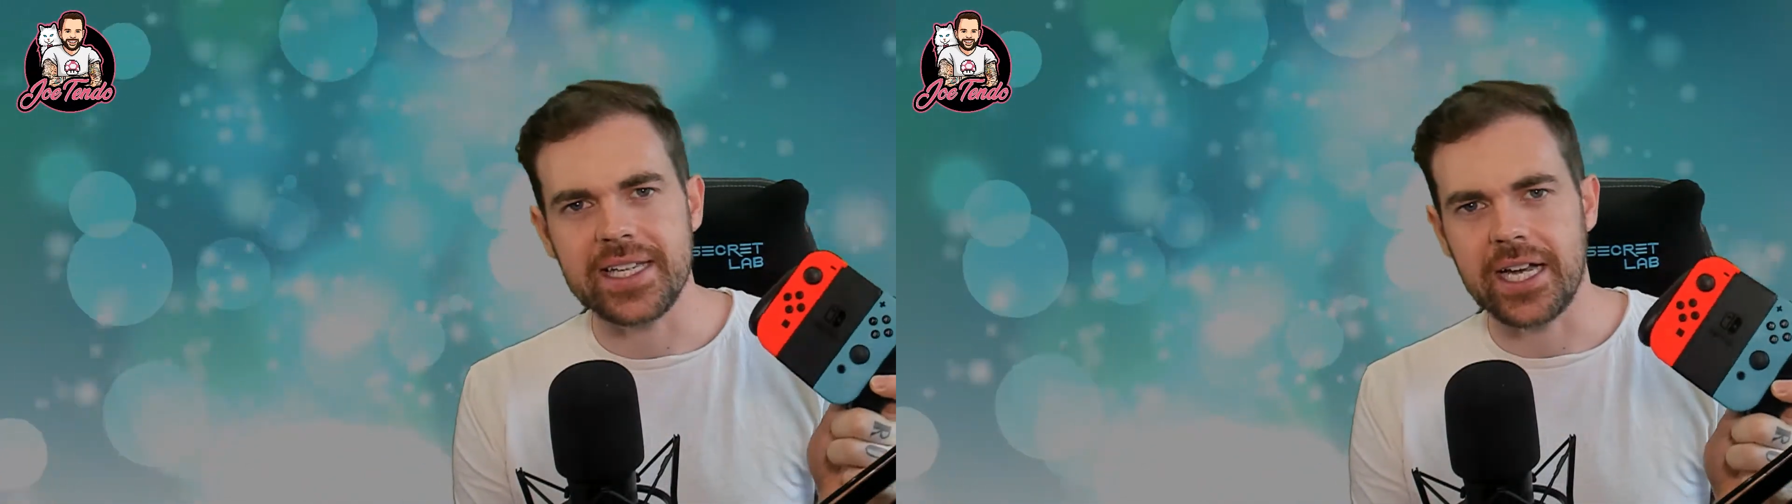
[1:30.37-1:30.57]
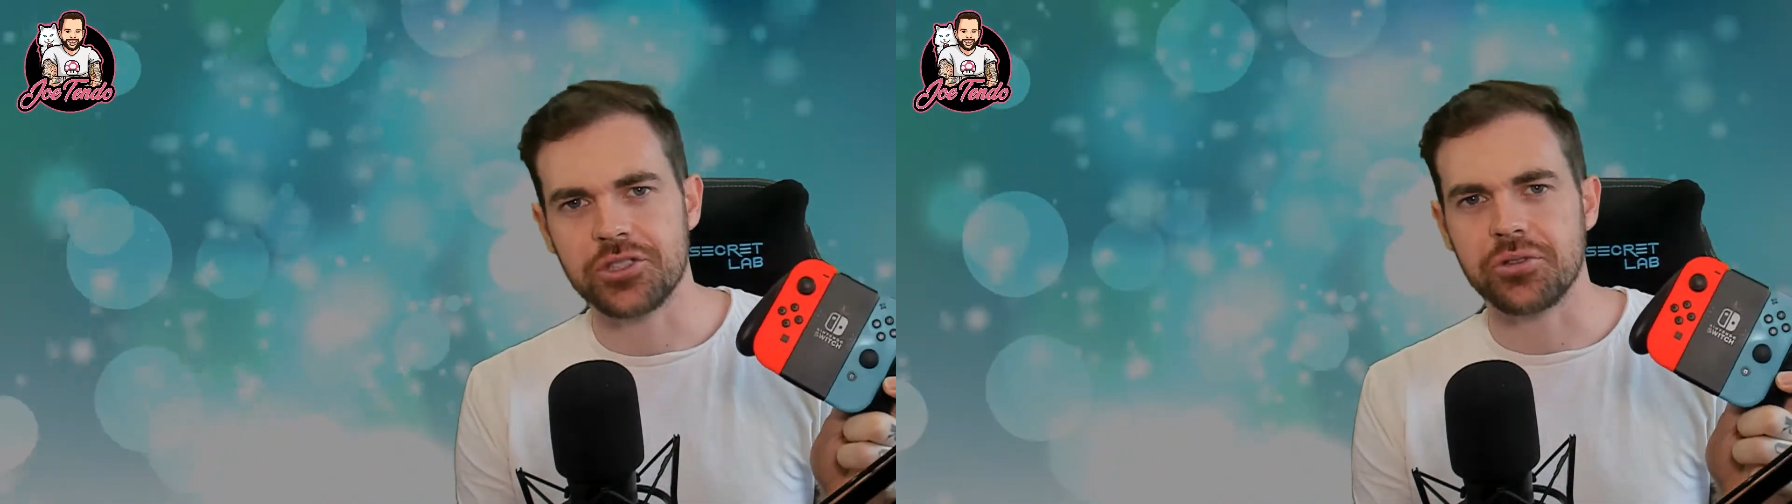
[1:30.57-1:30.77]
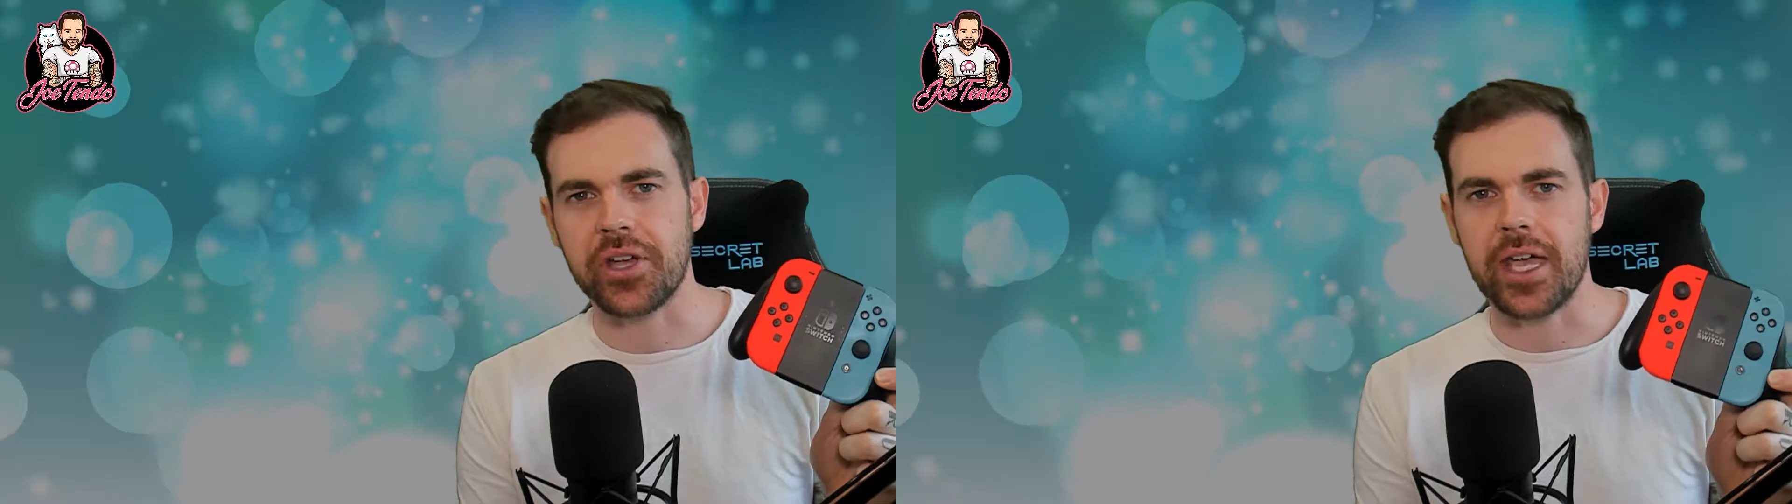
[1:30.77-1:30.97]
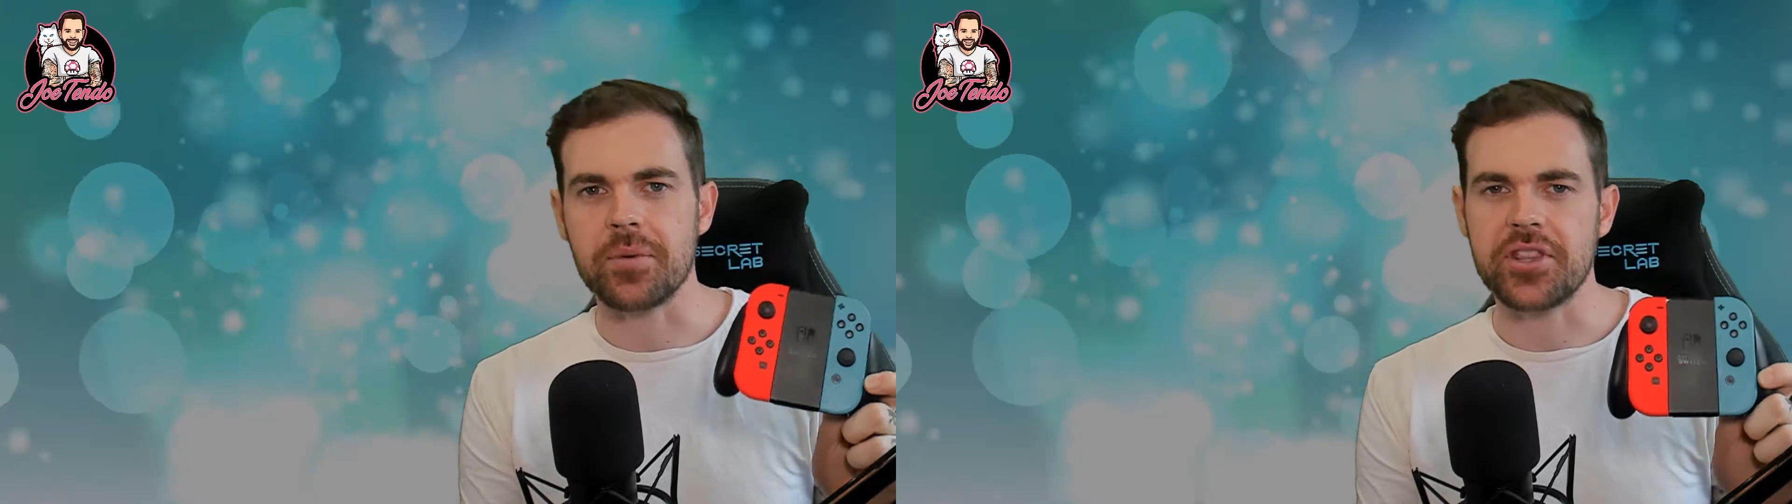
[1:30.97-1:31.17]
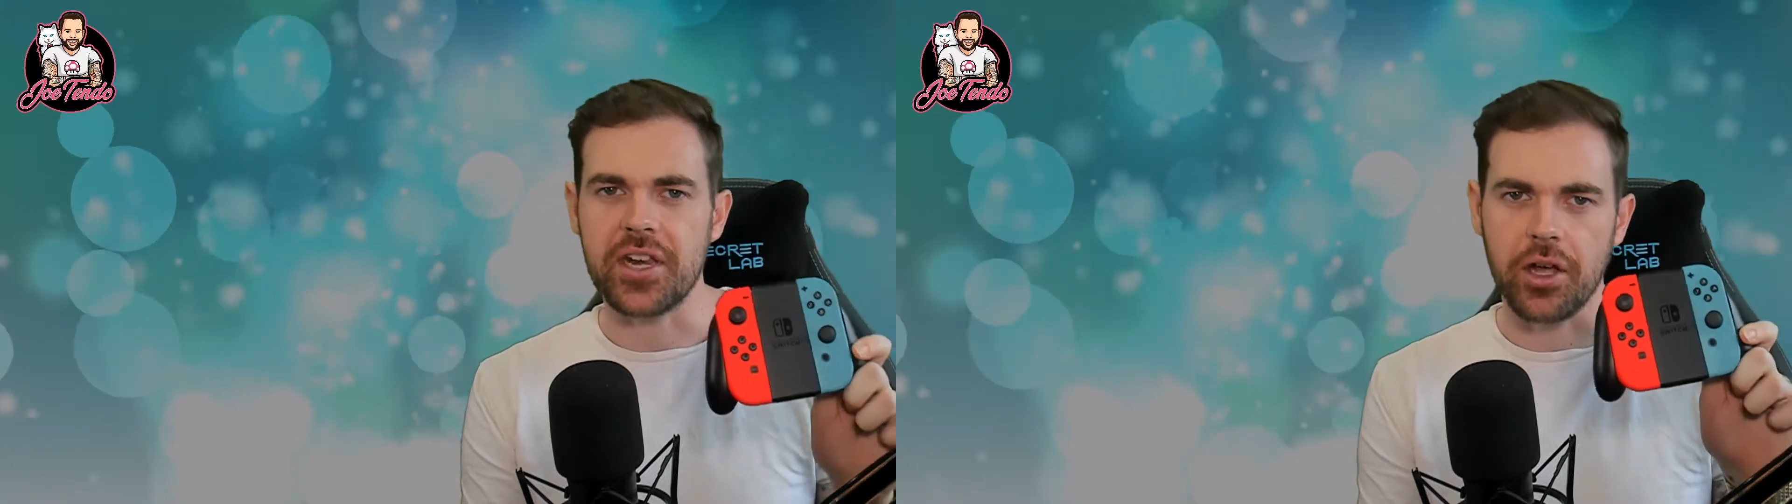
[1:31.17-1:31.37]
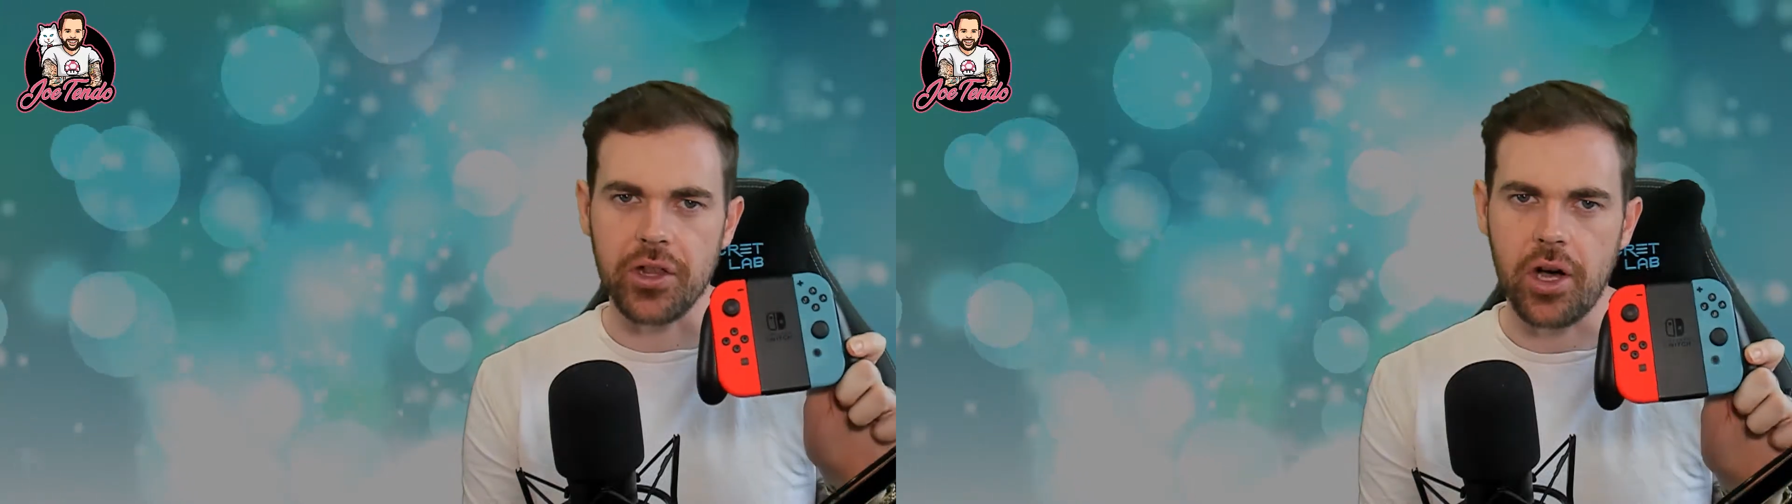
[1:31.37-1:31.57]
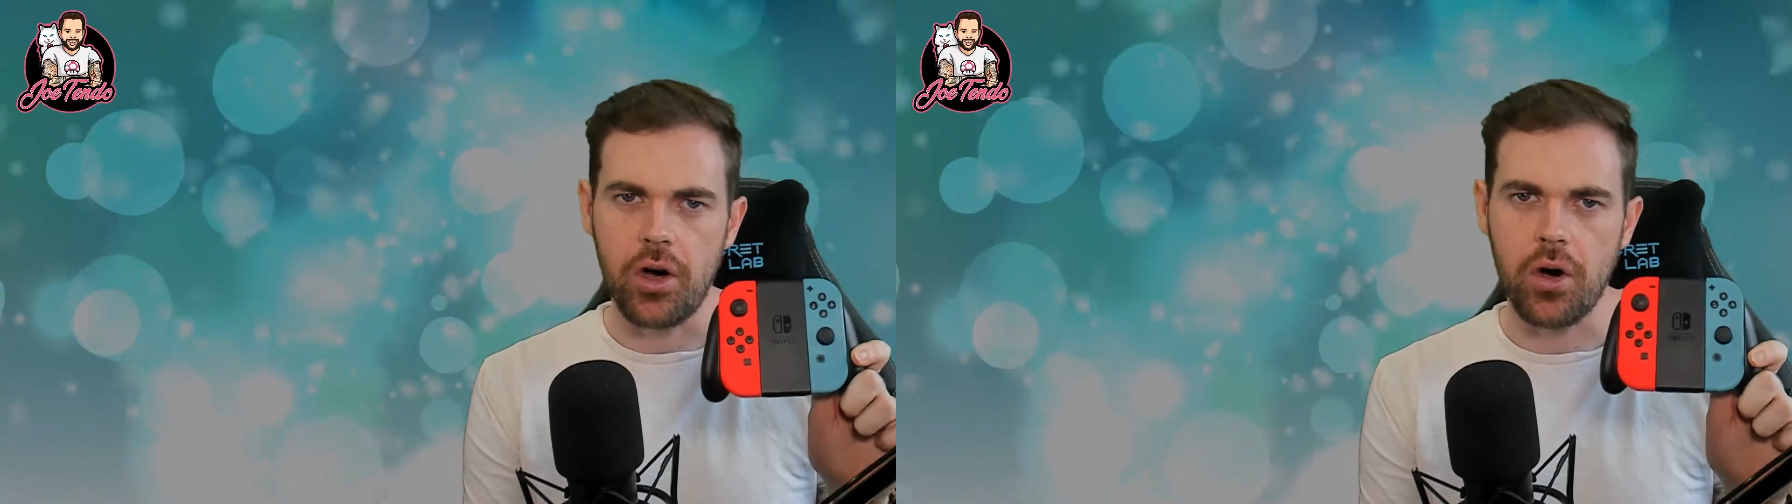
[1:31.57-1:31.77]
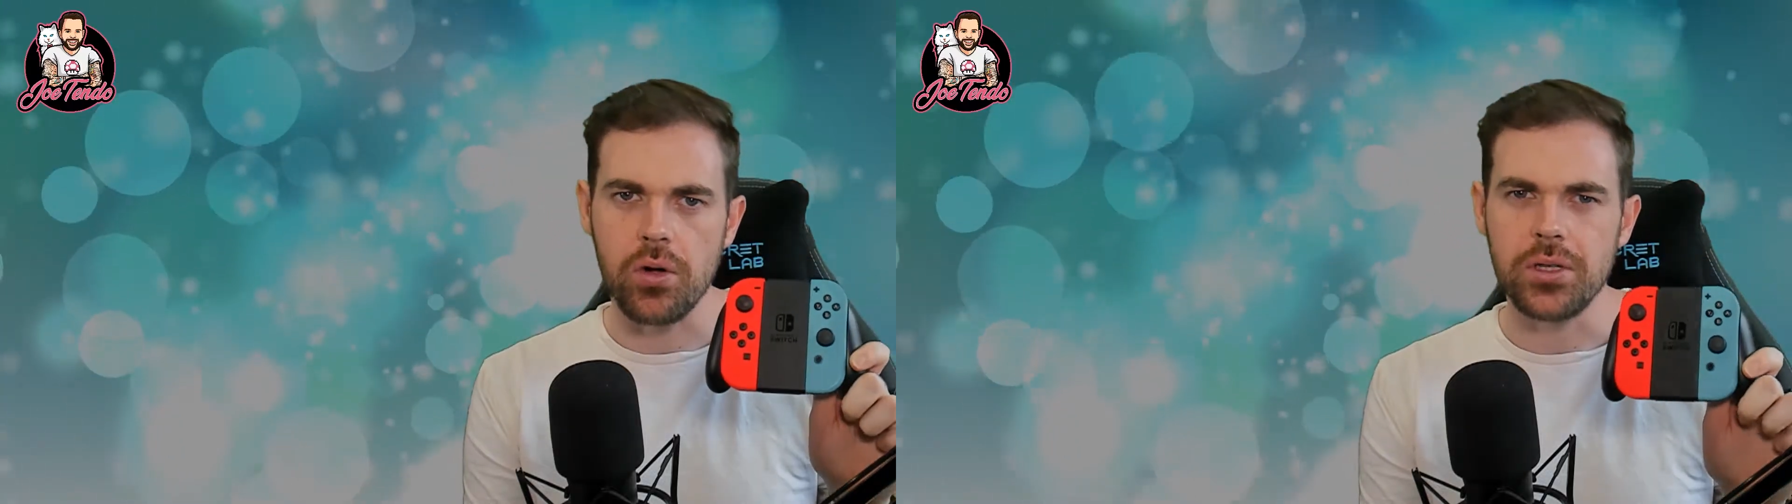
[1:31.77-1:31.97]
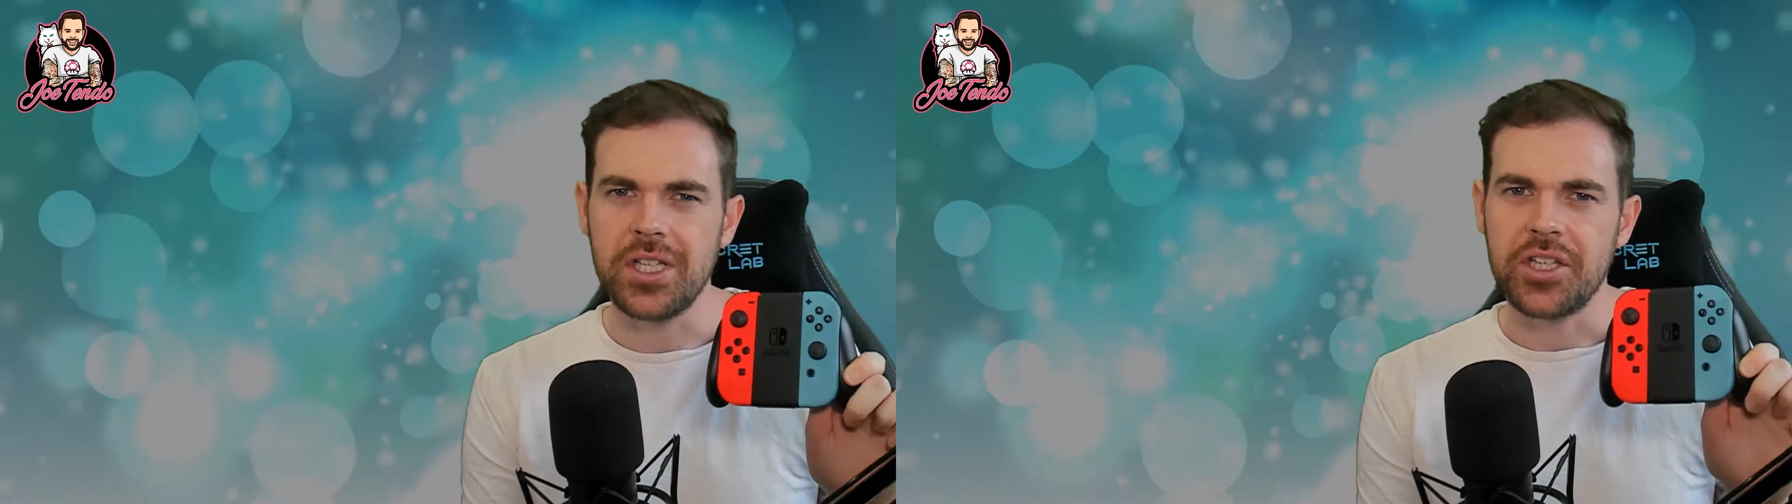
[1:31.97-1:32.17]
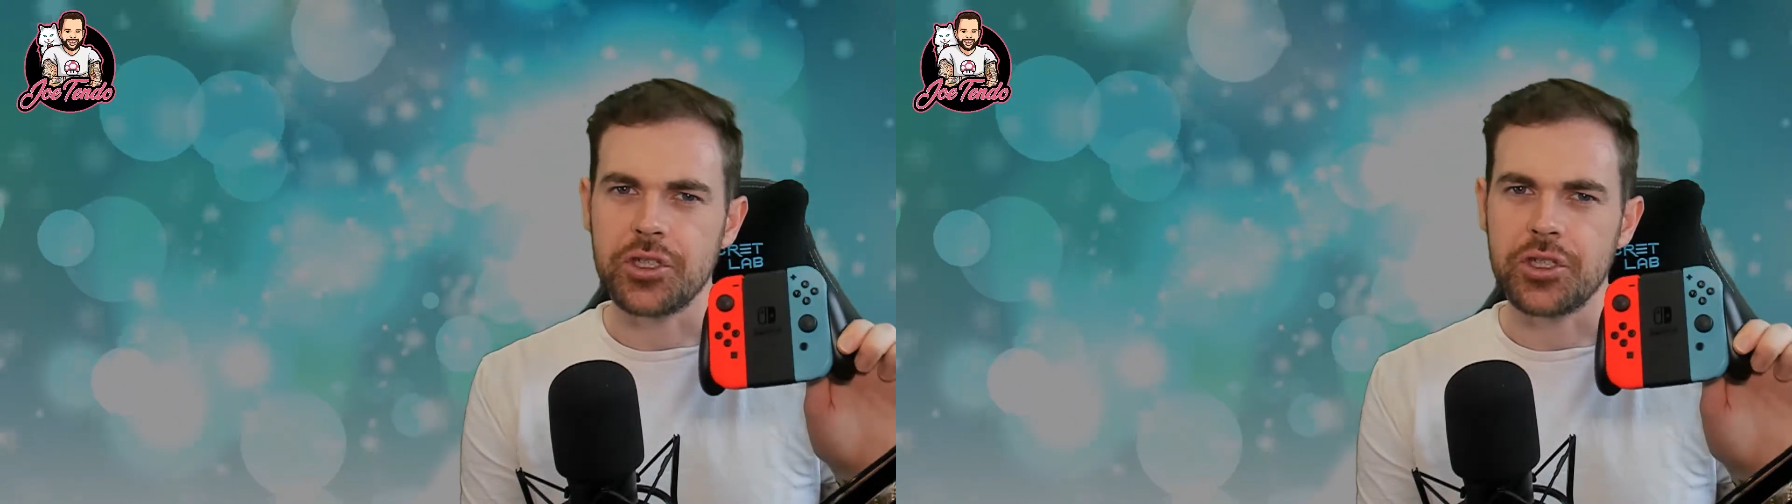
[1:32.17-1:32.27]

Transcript: casual gamer, then on the whole,